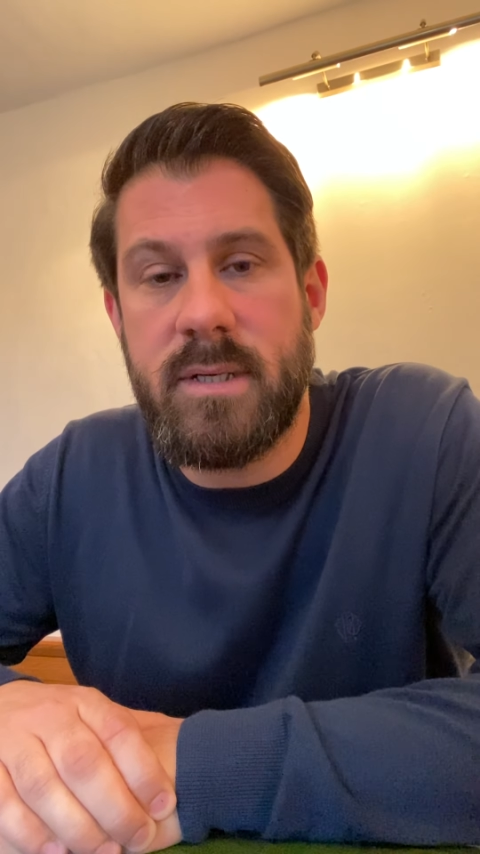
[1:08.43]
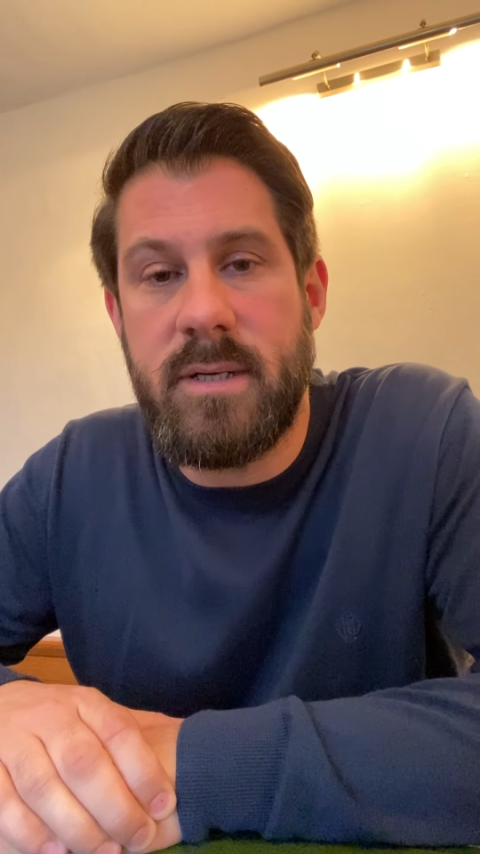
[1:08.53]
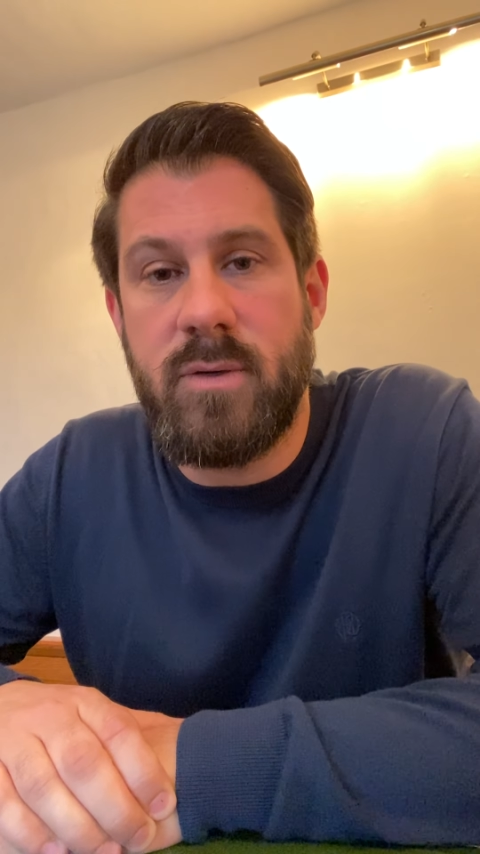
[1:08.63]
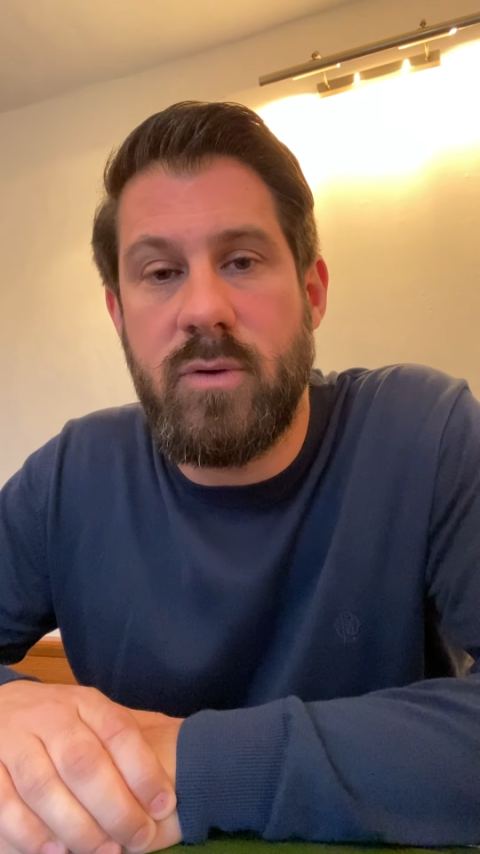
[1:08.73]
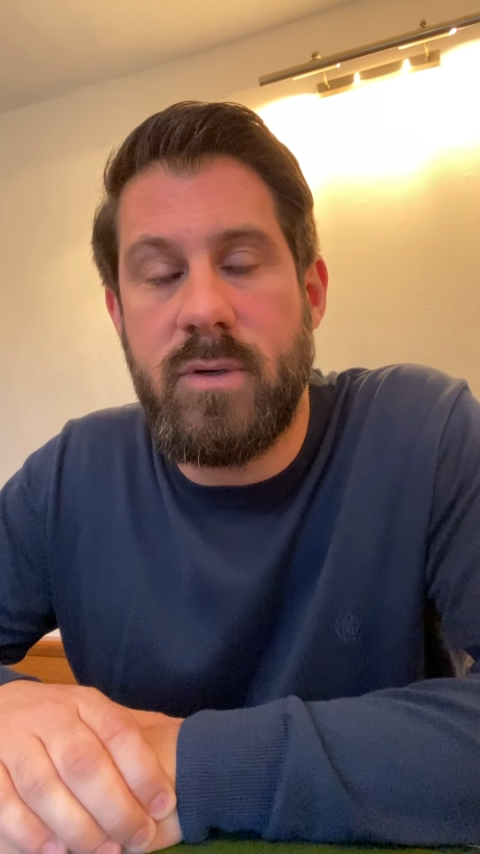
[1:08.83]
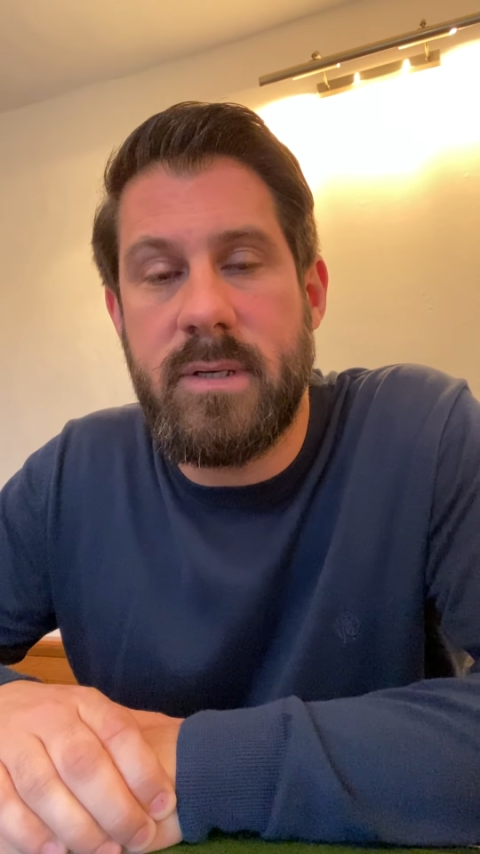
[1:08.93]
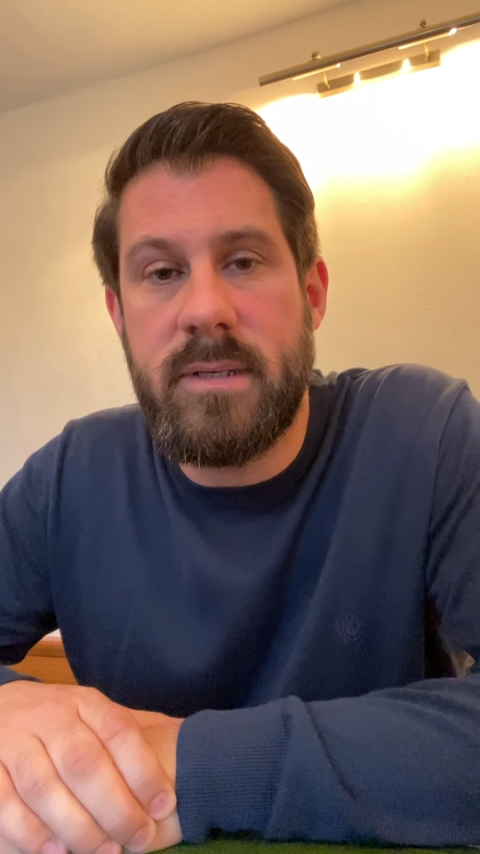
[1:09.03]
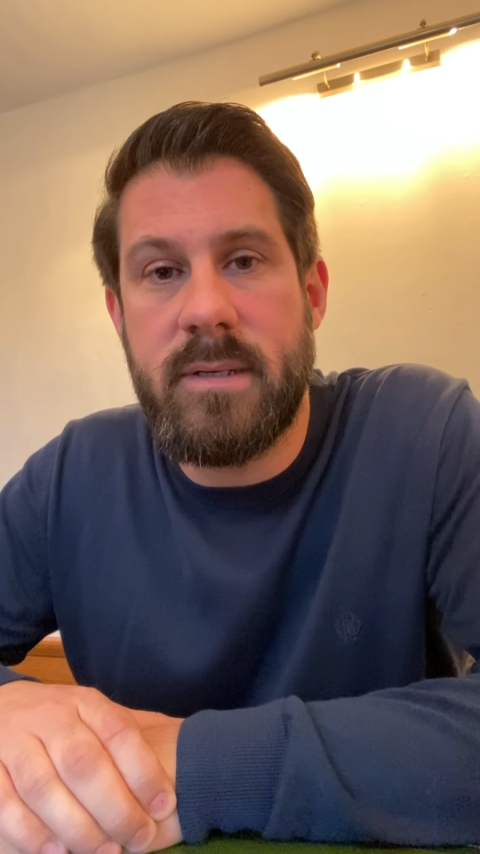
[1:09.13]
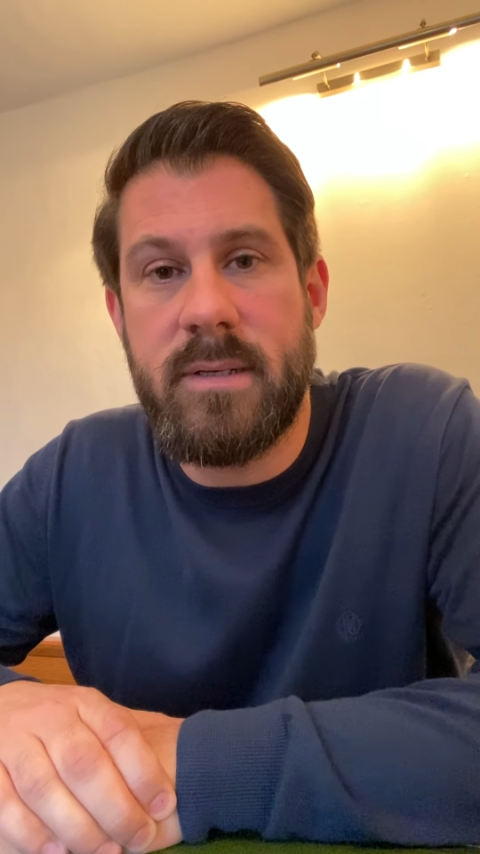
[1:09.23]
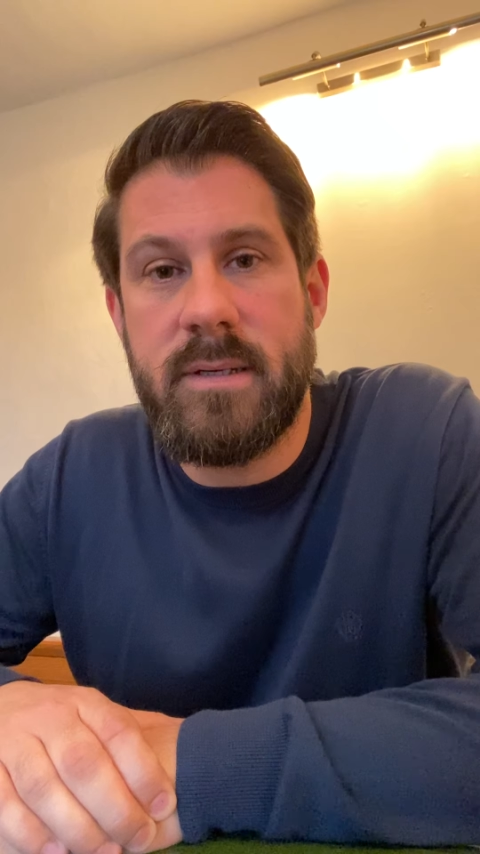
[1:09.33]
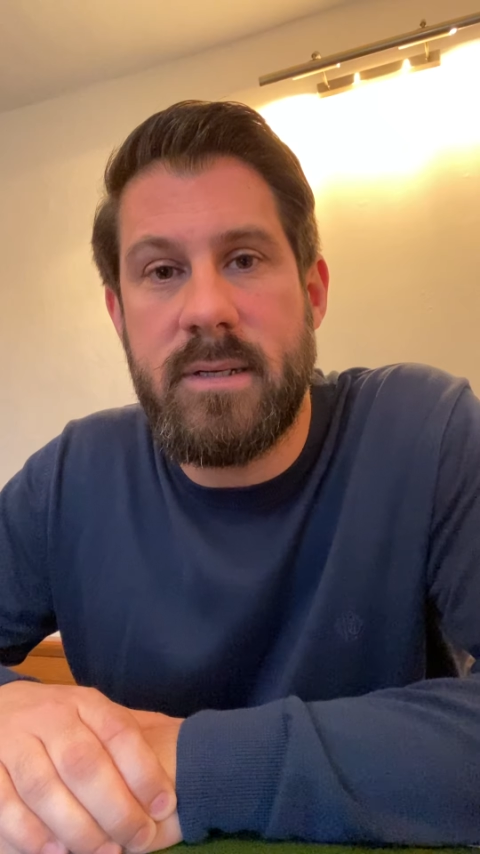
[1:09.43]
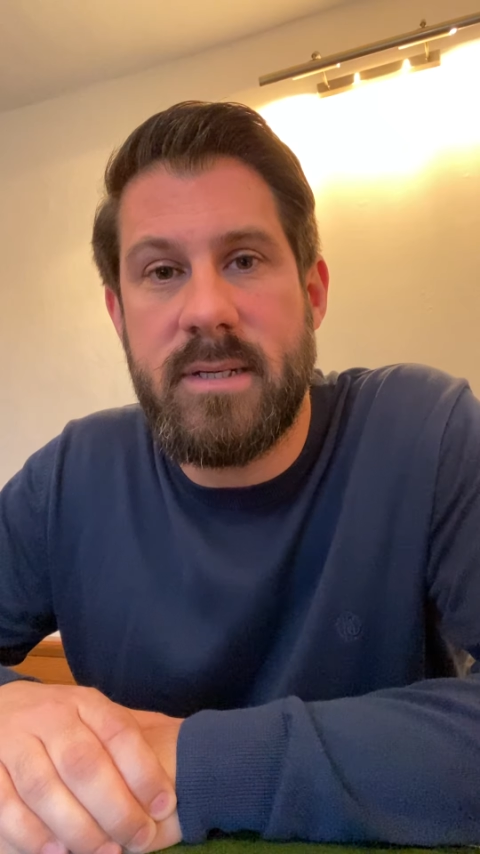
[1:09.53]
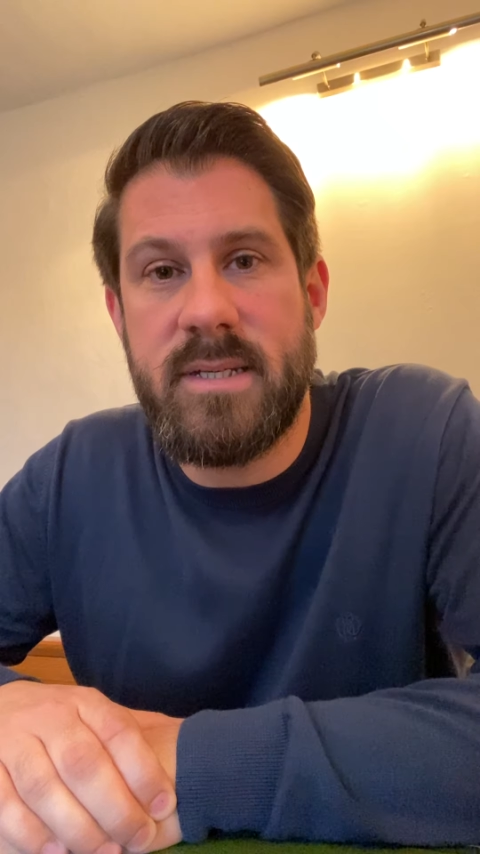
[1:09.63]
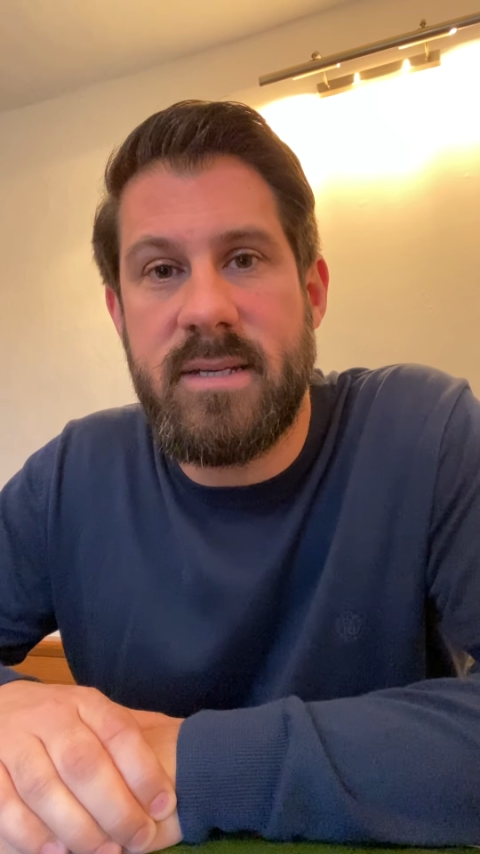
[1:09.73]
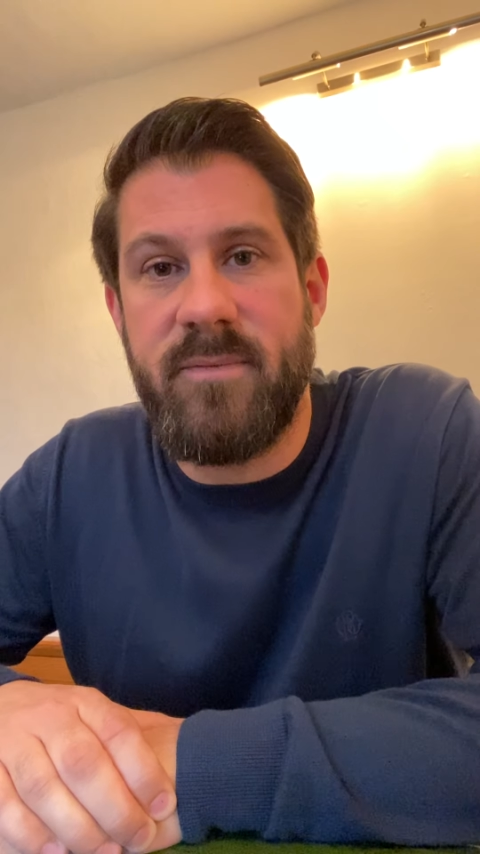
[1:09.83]
or
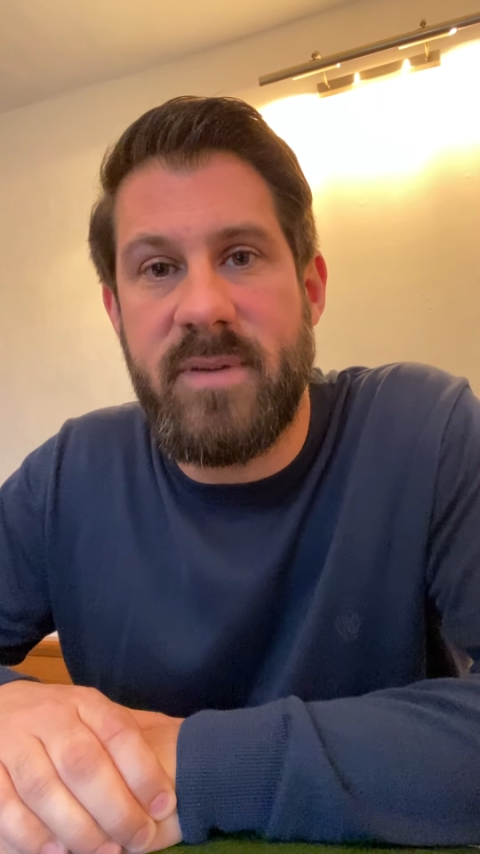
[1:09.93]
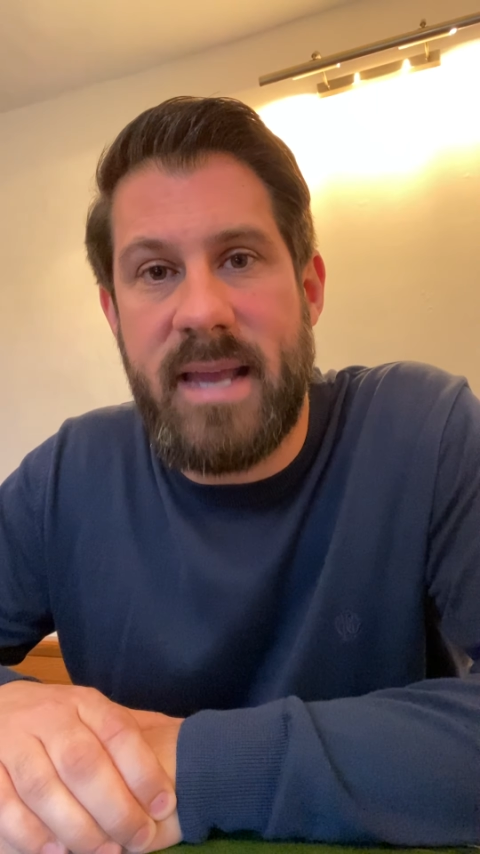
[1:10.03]
something